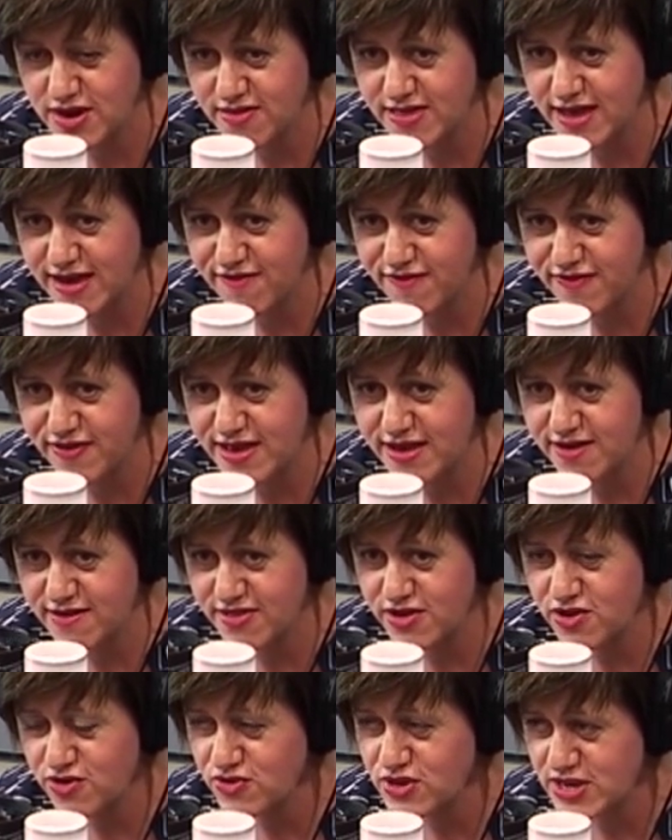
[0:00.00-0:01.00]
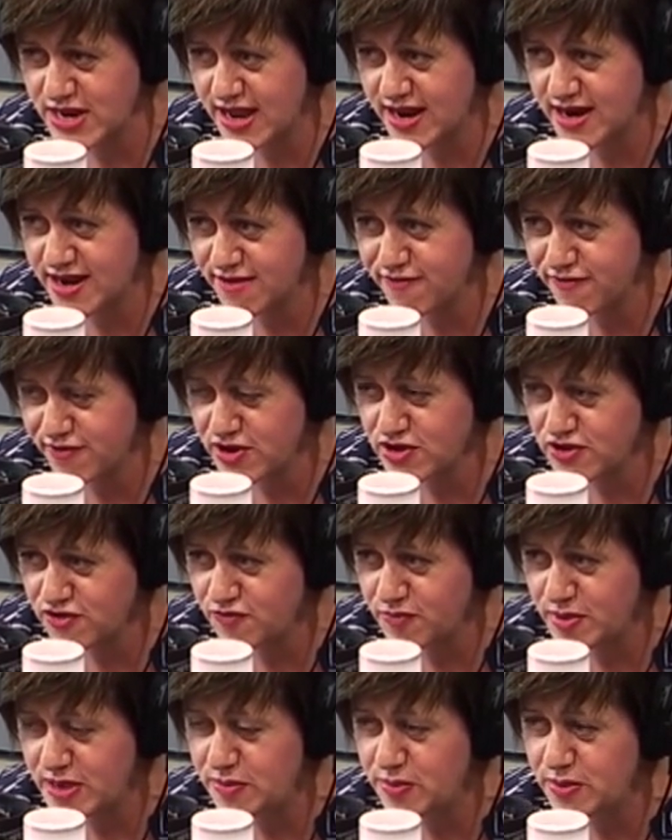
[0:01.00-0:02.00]
You know, that fear that you're standing in
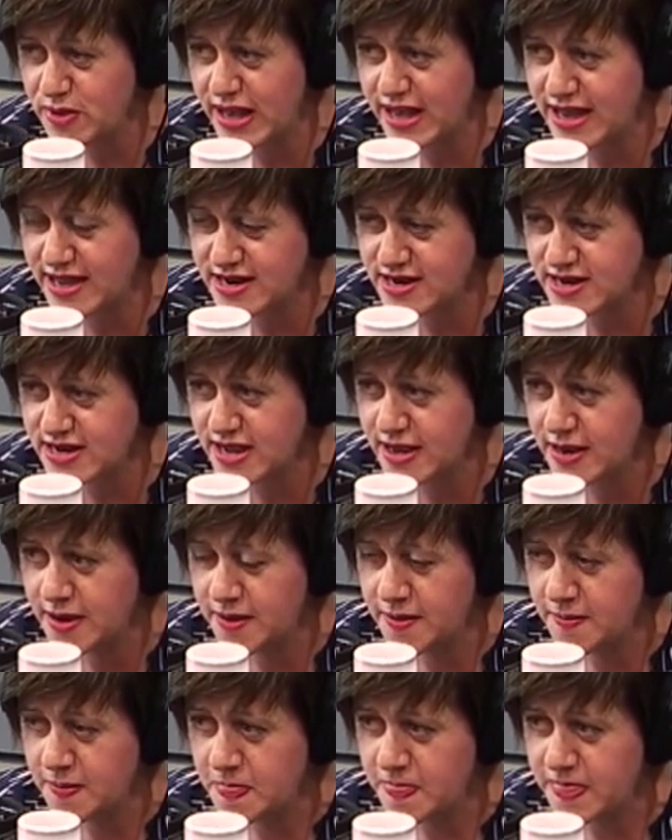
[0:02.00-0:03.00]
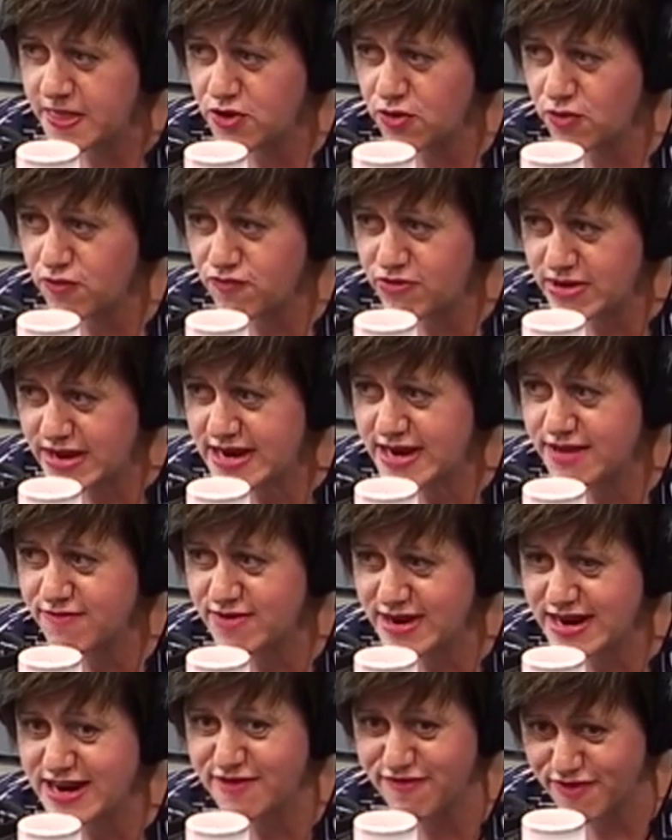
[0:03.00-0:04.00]
front of people and you're
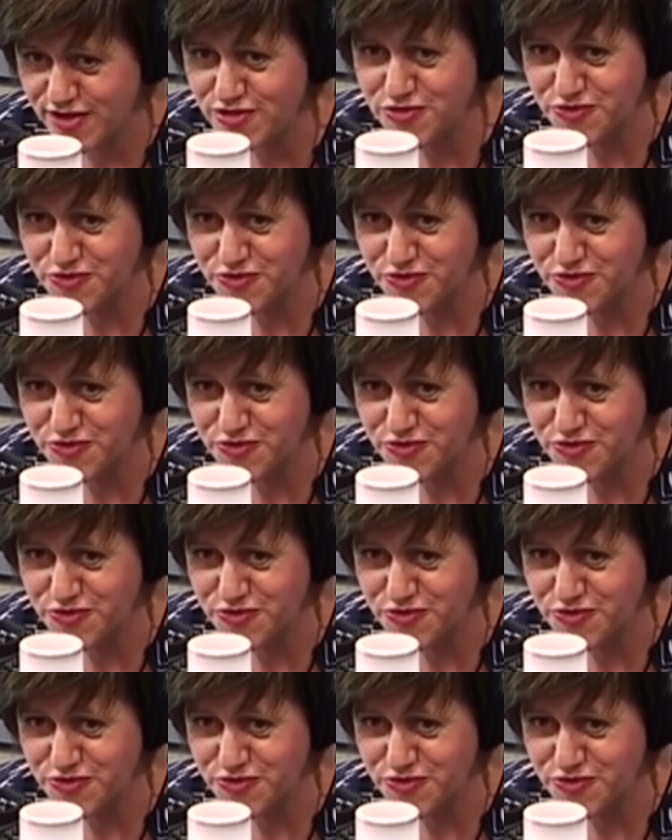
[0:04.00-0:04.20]
really, really